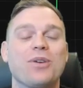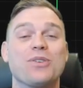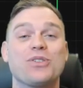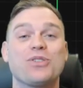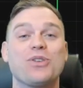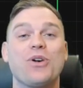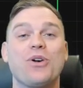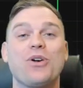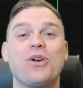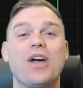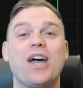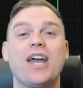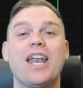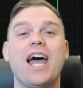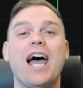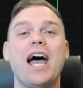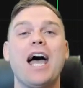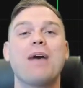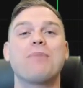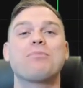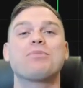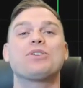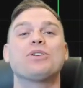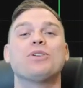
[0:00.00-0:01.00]
So an
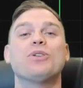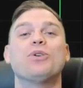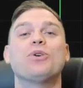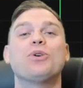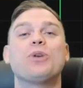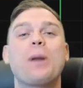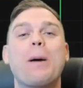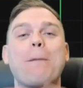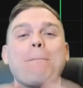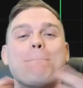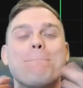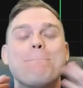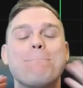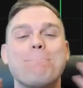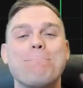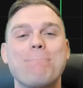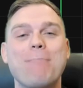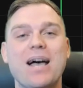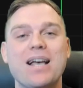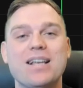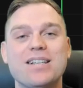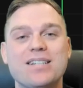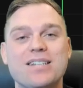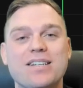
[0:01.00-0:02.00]
absolute
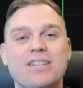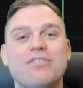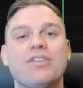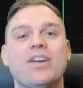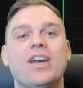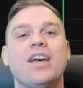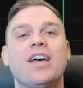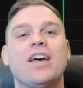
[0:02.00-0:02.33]
massive